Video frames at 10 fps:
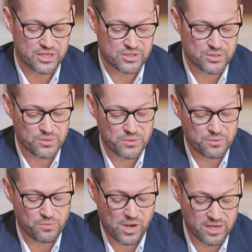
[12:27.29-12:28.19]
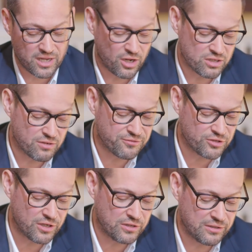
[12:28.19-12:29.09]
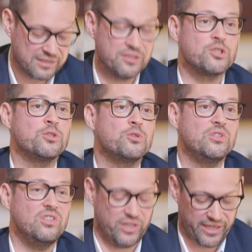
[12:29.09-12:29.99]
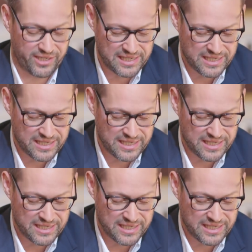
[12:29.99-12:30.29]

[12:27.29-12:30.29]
So what a lot of uh, uh attention to detail